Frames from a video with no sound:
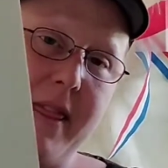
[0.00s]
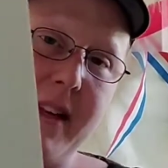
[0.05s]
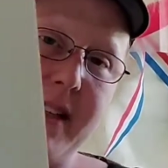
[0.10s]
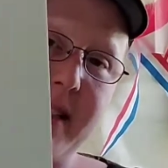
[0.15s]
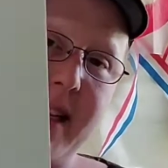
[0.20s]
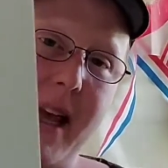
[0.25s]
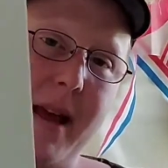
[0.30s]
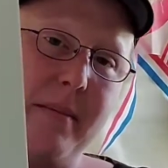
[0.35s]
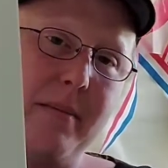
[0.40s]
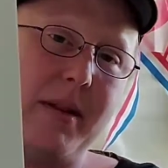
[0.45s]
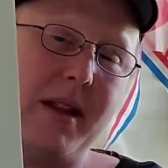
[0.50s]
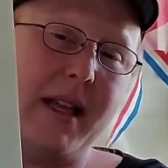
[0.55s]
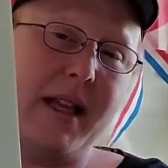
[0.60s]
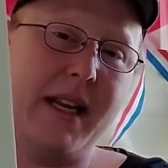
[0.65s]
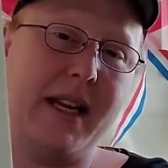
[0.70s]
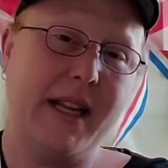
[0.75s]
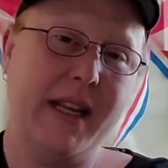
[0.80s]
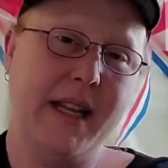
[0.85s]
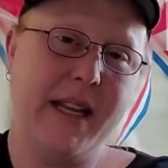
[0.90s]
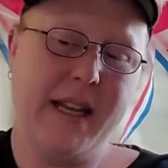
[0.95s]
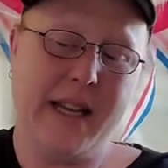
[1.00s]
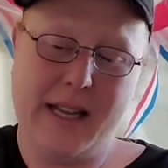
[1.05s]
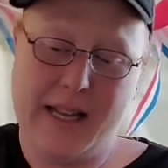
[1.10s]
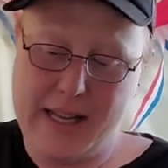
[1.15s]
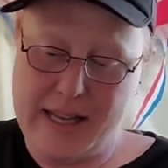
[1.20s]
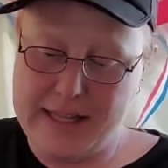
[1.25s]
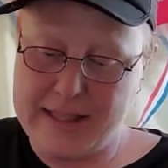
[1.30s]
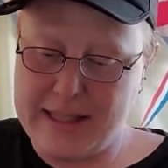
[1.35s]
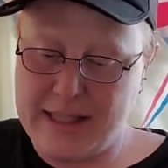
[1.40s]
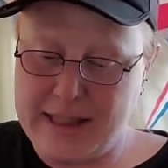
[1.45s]
the template
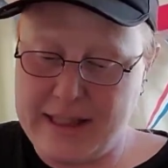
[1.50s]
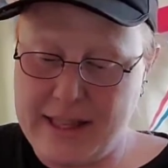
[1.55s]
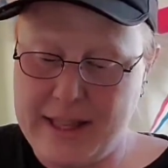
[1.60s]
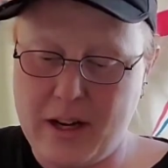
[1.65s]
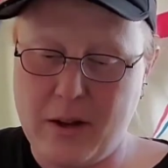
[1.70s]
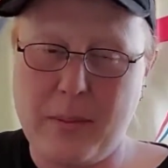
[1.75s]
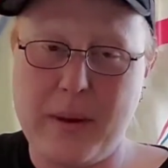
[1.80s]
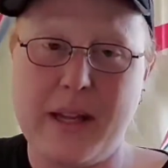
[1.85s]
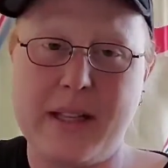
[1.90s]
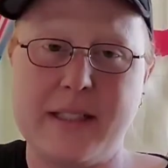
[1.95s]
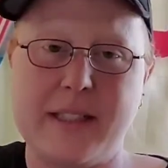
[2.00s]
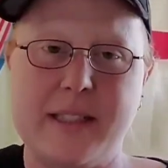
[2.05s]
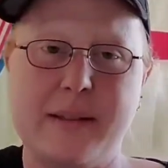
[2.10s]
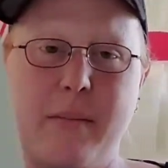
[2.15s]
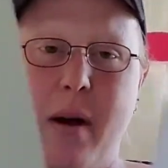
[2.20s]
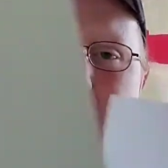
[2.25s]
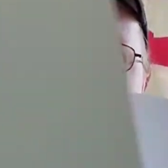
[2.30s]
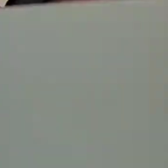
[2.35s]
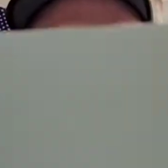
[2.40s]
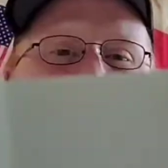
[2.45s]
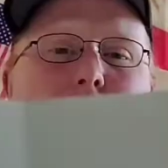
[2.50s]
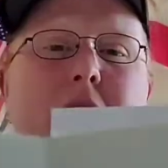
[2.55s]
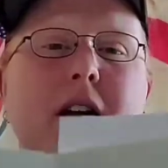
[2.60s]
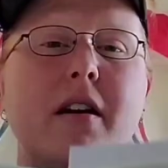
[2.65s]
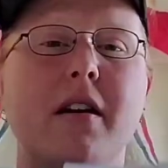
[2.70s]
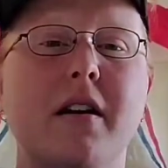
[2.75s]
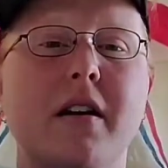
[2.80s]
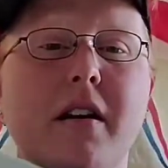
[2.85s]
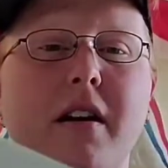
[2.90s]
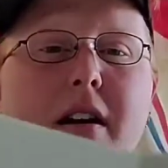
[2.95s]
is a little bit
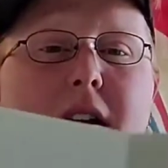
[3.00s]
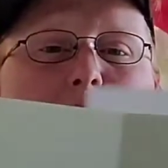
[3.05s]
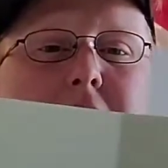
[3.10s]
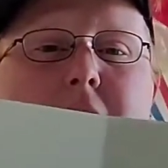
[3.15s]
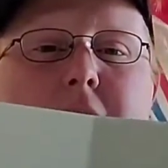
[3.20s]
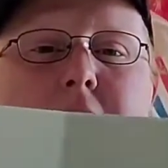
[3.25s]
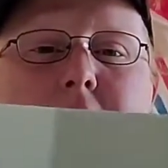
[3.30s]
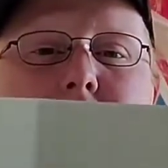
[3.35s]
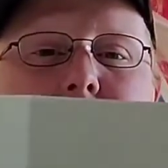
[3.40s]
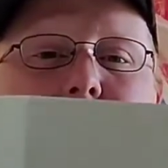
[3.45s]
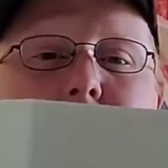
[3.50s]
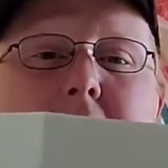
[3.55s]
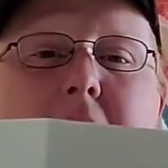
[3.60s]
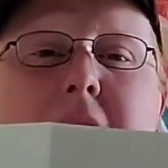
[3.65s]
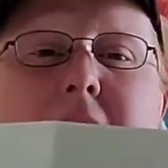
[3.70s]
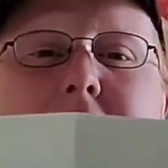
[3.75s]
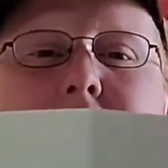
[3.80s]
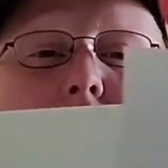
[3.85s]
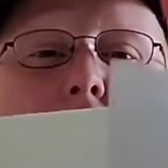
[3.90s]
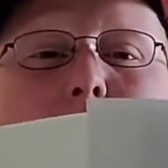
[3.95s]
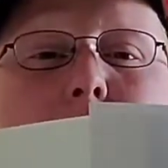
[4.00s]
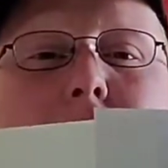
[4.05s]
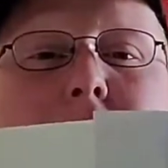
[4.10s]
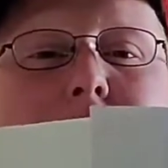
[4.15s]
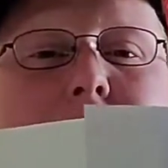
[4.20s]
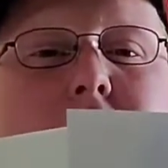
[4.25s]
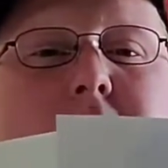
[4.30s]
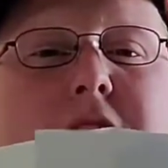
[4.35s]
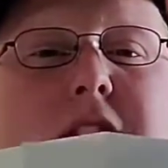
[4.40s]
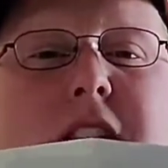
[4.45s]
smaller than a
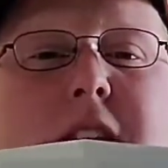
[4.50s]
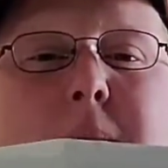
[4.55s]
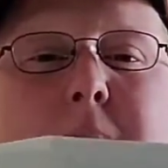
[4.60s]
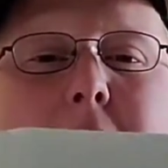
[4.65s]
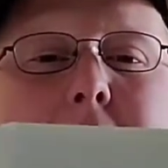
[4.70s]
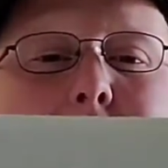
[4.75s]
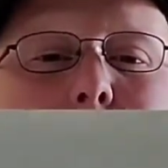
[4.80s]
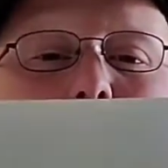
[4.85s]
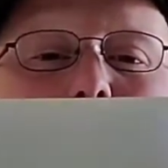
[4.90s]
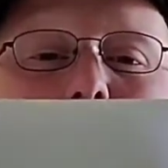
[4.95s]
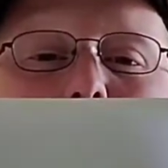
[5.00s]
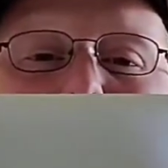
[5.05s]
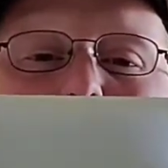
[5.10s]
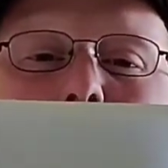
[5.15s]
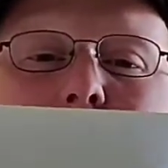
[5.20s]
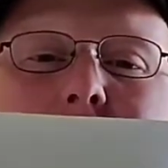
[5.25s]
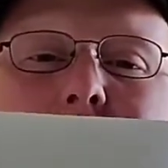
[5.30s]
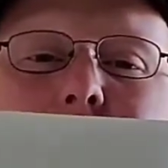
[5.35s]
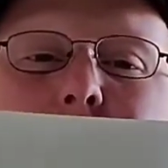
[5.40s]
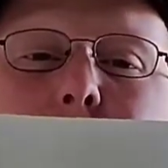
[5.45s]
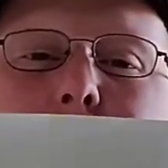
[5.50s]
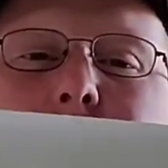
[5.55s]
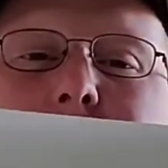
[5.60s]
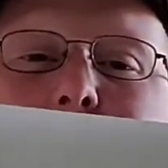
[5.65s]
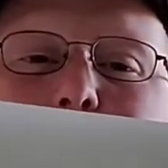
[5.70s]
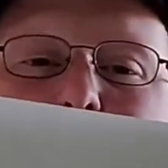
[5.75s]
regular sheet of paper, which is what is